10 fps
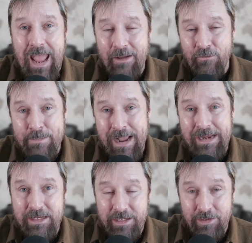
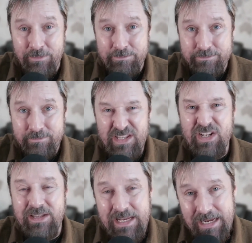reminding you to
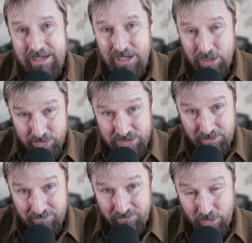lead
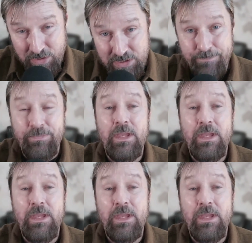yourself first.